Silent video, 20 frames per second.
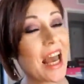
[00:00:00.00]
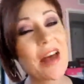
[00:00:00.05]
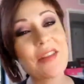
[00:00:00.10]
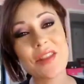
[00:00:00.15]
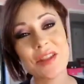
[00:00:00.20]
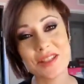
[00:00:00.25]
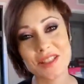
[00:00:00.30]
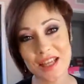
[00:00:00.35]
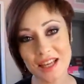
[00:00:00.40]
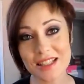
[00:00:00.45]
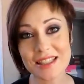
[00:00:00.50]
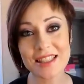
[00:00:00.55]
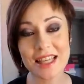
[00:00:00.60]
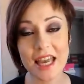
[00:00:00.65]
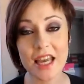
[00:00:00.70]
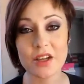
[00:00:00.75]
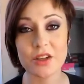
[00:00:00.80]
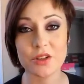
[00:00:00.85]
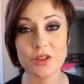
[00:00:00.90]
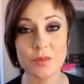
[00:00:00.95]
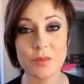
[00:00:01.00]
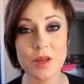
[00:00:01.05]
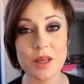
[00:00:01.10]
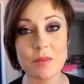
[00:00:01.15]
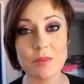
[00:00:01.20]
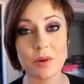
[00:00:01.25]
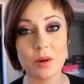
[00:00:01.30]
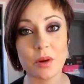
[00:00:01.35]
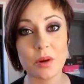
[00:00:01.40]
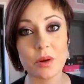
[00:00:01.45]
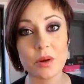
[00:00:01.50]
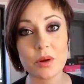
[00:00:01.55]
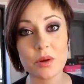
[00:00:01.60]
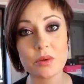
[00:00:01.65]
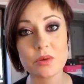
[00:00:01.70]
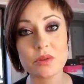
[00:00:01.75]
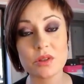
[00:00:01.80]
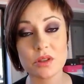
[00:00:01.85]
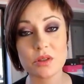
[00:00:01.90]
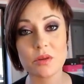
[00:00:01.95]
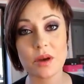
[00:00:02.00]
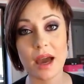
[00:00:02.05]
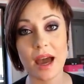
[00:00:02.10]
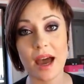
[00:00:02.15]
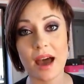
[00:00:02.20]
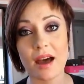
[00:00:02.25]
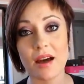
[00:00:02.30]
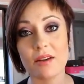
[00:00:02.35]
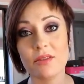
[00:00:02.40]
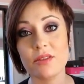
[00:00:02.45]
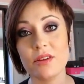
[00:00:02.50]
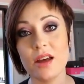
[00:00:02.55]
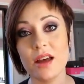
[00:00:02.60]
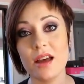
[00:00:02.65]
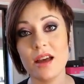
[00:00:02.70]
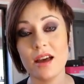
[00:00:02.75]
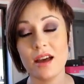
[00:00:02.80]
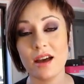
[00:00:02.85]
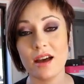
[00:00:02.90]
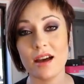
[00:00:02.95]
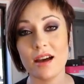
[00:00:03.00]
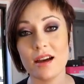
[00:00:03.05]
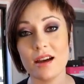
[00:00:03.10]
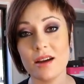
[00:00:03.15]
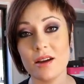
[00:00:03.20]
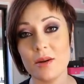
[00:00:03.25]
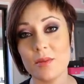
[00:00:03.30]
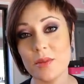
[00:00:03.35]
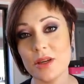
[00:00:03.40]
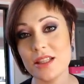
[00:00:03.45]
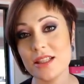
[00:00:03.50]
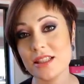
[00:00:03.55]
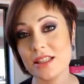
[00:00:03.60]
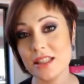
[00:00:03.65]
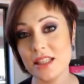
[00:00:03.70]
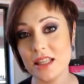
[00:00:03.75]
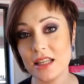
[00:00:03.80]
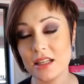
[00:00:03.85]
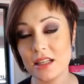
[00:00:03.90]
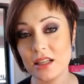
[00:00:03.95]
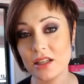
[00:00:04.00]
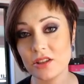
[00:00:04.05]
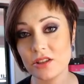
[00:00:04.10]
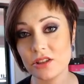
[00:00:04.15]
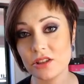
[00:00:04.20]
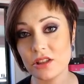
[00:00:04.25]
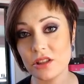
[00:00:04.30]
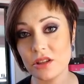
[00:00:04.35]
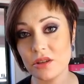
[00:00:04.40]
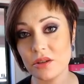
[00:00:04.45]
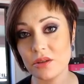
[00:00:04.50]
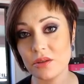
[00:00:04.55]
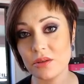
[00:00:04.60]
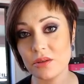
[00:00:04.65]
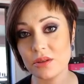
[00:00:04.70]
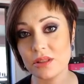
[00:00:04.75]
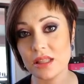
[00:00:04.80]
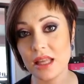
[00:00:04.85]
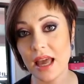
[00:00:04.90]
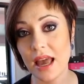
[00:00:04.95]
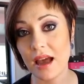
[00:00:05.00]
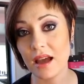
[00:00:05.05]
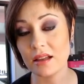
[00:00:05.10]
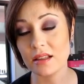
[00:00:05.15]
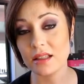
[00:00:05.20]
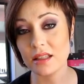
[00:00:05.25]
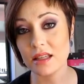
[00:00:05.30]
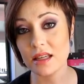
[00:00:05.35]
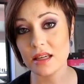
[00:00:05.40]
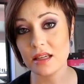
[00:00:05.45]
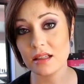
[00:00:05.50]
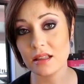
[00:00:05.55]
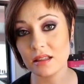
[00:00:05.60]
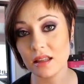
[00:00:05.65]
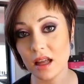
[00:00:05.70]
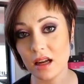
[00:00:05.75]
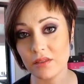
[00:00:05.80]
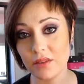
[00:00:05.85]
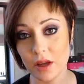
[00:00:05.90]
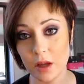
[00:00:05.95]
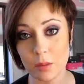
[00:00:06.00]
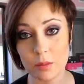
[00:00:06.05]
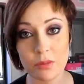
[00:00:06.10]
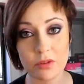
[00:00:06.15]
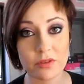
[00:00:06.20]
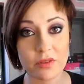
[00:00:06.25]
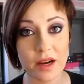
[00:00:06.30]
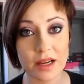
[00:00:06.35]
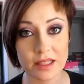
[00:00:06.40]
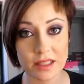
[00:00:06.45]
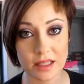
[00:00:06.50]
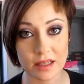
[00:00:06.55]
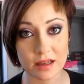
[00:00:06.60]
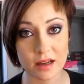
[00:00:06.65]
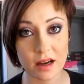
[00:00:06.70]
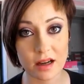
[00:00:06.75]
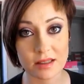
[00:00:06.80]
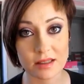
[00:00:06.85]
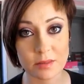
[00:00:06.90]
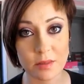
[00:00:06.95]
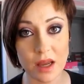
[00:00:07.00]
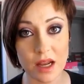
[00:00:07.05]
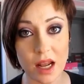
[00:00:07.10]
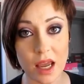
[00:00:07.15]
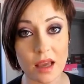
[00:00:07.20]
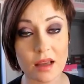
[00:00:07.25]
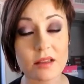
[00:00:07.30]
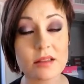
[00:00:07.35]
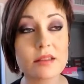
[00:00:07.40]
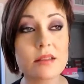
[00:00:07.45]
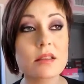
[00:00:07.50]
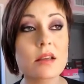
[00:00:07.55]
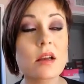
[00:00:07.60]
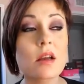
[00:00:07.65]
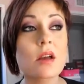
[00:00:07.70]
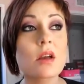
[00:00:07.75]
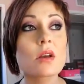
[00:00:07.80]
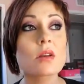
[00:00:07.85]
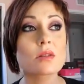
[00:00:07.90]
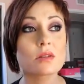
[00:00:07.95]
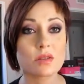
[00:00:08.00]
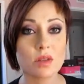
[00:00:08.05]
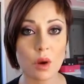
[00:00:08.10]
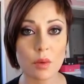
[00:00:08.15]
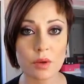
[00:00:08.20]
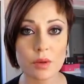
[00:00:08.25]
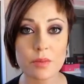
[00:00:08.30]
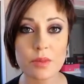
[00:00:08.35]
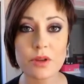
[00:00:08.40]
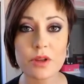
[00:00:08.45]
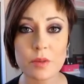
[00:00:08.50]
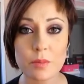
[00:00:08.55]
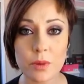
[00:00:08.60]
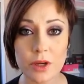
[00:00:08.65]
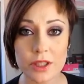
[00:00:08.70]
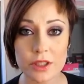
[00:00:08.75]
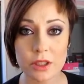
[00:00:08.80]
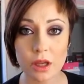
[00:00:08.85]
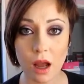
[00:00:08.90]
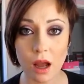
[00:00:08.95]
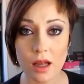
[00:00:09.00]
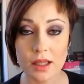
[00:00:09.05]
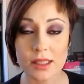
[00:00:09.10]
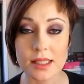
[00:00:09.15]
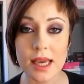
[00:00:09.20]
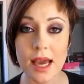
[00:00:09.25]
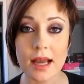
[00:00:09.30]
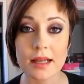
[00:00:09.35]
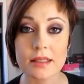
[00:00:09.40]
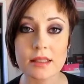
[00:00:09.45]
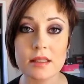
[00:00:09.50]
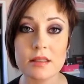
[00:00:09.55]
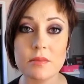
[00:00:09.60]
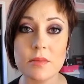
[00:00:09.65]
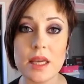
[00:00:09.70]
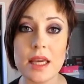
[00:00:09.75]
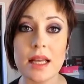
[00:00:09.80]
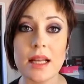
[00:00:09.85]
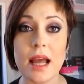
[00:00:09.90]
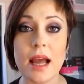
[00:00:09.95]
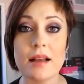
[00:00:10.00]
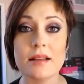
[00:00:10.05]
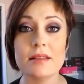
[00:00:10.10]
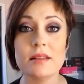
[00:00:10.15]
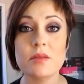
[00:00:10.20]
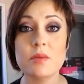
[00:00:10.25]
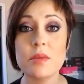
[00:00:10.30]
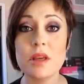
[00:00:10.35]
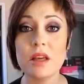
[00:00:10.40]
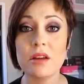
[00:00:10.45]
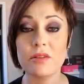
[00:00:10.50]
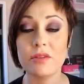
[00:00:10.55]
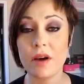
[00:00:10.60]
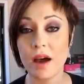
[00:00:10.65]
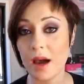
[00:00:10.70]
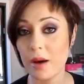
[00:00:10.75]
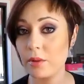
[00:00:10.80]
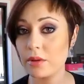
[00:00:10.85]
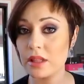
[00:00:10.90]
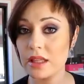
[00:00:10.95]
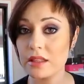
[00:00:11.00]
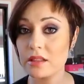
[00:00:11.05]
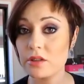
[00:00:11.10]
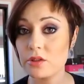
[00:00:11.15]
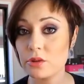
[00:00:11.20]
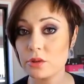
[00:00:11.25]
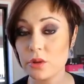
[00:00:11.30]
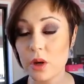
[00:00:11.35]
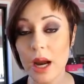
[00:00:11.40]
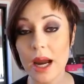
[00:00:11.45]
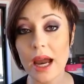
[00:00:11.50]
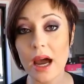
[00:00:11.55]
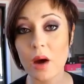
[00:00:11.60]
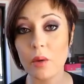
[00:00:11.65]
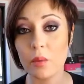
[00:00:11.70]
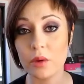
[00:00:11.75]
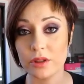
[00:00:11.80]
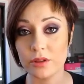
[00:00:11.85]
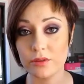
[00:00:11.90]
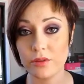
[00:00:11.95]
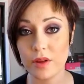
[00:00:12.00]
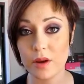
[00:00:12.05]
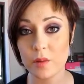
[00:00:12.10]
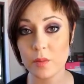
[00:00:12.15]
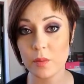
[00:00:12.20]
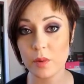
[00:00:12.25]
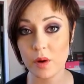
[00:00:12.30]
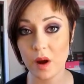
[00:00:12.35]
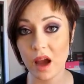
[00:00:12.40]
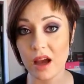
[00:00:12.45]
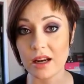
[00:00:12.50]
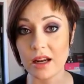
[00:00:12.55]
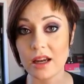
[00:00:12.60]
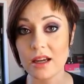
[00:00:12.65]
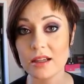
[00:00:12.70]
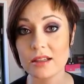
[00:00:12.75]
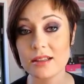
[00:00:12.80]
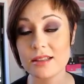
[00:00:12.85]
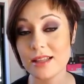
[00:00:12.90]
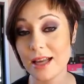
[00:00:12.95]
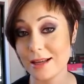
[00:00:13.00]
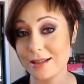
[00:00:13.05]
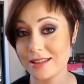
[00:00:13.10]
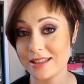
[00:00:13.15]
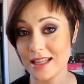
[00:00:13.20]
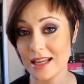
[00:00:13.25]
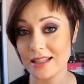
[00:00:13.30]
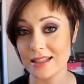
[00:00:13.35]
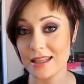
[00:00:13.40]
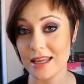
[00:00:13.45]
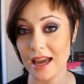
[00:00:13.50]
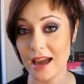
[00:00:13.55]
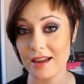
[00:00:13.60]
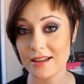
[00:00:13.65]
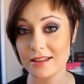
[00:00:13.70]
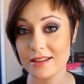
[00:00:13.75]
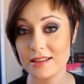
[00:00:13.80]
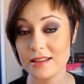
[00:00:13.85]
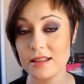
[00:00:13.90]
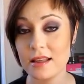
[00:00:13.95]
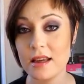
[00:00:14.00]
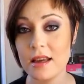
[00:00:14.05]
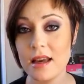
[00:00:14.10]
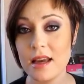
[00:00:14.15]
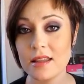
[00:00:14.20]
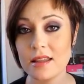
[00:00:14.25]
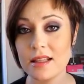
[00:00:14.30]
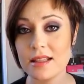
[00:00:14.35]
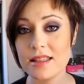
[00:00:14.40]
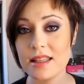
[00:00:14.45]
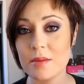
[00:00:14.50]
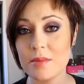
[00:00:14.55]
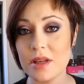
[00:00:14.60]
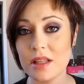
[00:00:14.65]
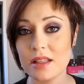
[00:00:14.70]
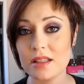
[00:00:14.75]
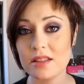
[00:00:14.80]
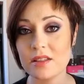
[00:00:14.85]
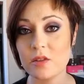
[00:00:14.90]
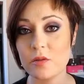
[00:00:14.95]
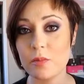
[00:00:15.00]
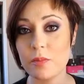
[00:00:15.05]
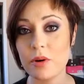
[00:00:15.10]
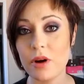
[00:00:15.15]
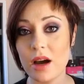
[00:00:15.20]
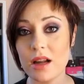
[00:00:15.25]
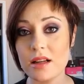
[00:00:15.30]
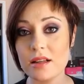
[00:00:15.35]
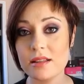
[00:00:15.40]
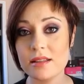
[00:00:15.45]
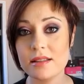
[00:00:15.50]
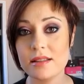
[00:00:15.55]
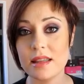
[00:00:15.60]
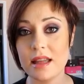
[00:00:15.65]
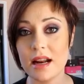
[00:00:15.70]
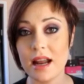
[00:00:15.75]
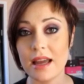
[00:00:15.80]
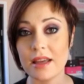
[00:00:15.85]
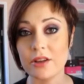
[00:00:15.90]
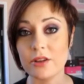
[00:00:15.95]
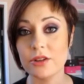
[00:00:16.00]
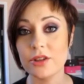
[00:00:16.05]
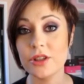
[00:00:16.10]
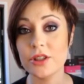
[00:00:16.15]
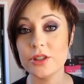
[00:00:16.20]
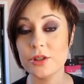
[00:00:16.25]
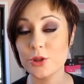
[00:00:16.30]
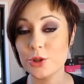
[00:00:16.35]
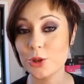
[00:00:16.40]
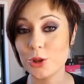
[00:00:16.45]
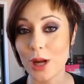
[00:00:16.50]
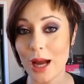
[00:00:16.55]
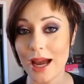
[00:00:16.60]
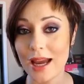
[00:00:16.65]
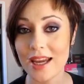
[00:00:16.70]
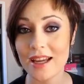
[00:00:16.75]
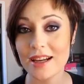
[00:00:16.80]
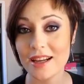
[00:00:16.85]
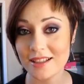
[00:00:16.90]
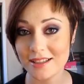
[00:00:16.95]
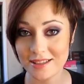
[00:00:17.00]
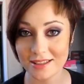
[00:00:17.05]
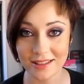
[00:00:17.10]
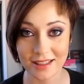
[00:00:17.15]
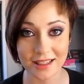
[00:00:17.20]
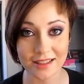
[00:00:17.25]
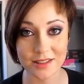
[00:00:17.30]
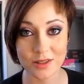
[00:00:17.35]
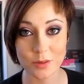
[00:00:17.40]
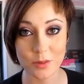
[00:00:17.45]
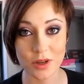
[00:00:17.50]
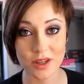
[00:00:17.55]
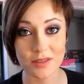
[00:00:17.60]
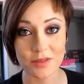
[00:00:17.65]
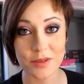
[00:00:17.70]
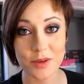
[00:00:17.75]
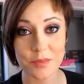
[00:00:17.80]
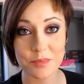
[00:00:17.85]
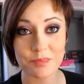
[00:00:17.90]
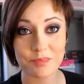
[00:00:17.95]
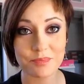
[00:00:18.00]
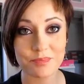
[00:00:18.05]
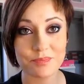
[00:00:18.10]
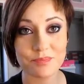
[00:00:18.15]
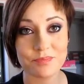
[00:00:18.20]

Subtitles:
that does cater to people who do have skin issues and need a lot of help finding cosmetics. So when Beauty Bridge contacted me and asked me if I would like to try out one of their products, I said yes. They sent me a list of products that I could try, and I selected one of them.